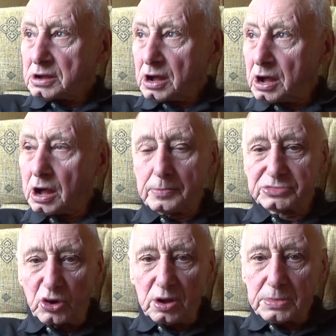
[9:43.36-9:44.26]

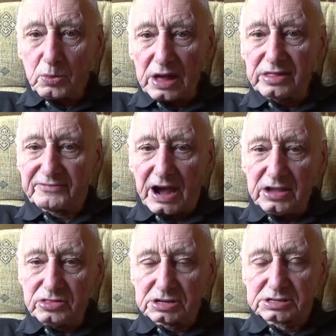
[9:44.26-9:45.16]
doing my weather
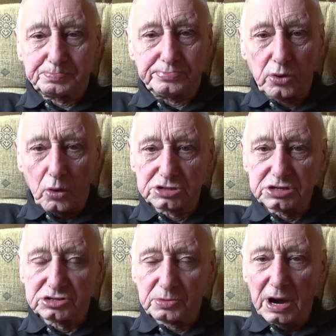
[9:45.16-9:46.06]
vane that's brought
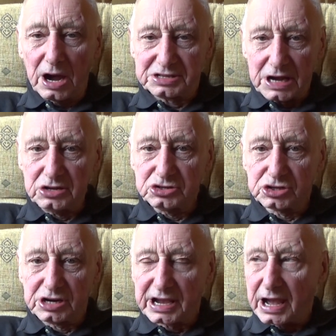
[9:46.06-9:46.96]
it to my
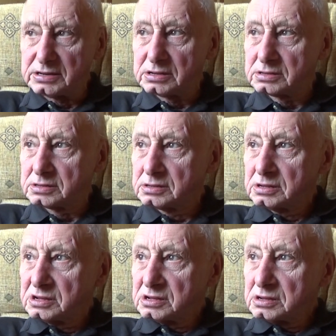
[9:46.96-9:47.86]
attention again,
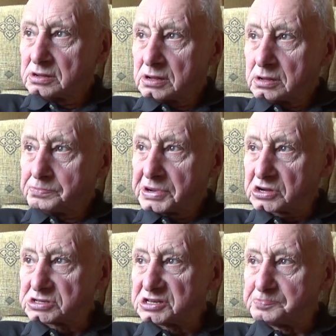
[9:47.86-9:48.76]

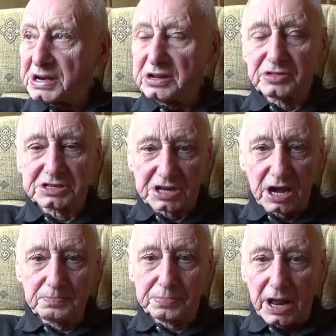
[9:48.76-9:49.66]
because it's been in the
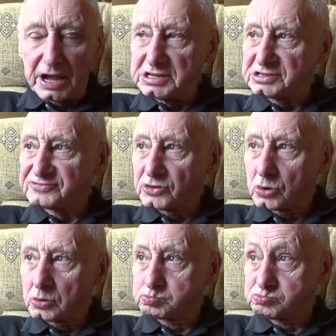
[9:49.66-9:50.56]
same place
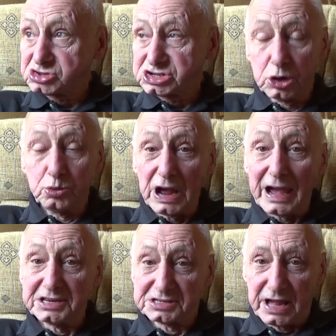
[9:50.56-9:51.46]
for 2
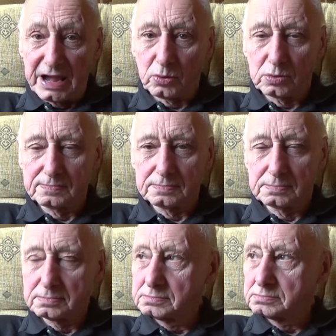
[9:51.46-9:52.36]
days now.
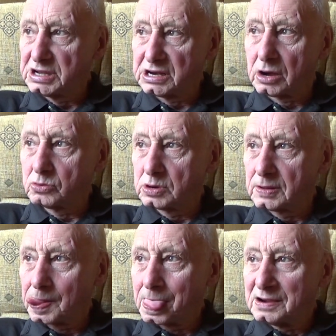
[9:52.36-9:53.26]
You know,
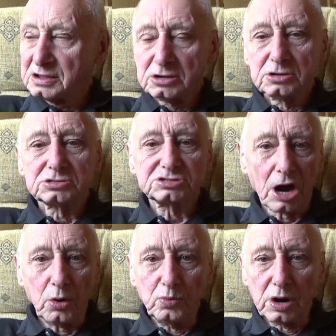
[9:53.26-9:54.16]

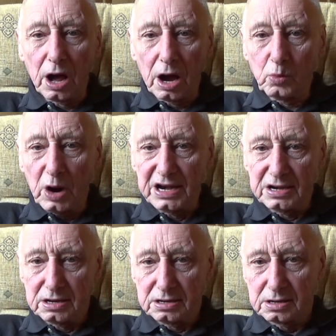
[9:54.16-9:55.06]
don't rely on
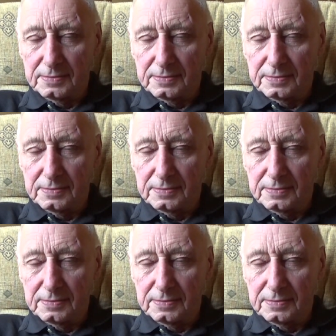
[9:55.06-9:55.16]
wind,